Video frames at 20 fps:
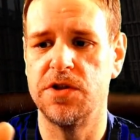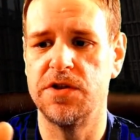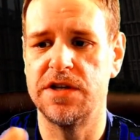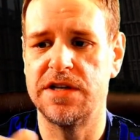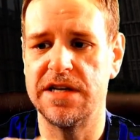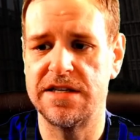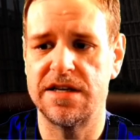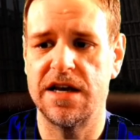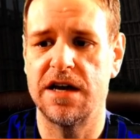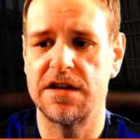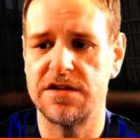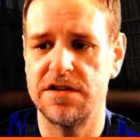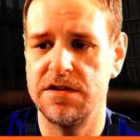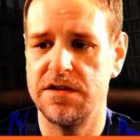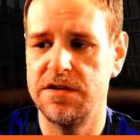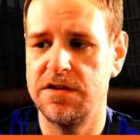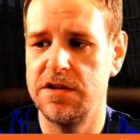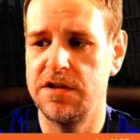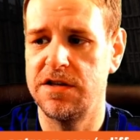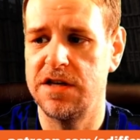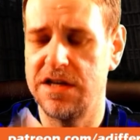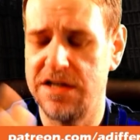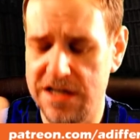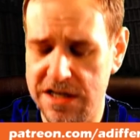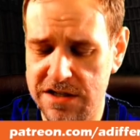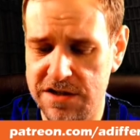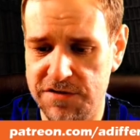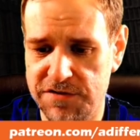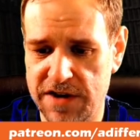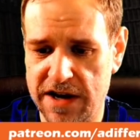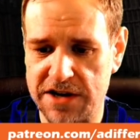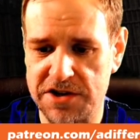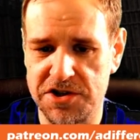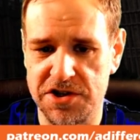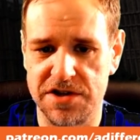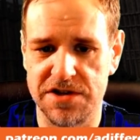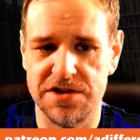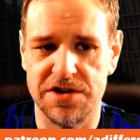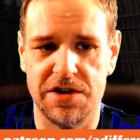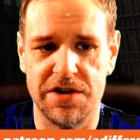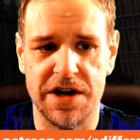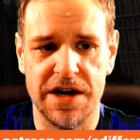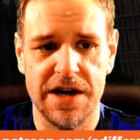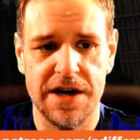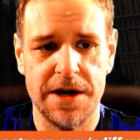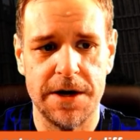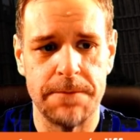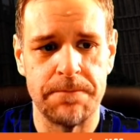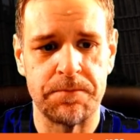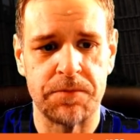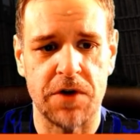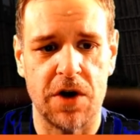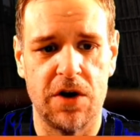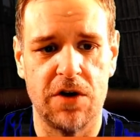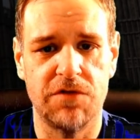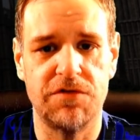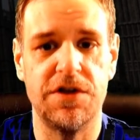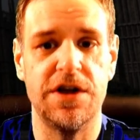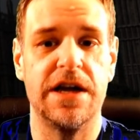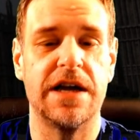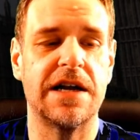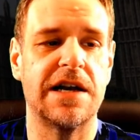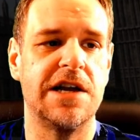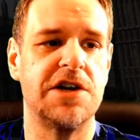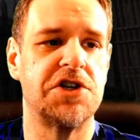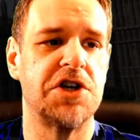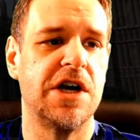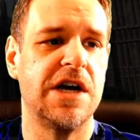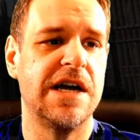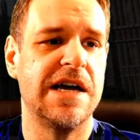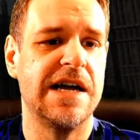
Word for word: the, disat- the, the disaffection, sorry, of the English